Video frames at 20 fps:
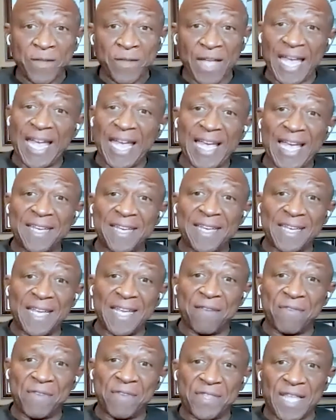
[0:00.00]
And
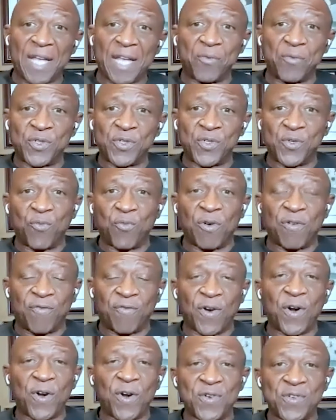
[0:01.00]
everything was
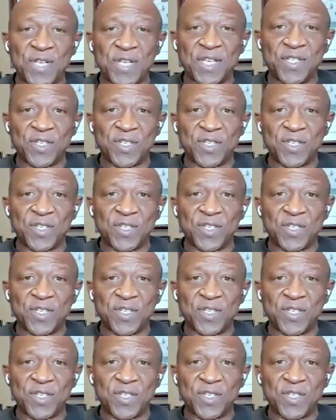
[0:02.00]
reversed.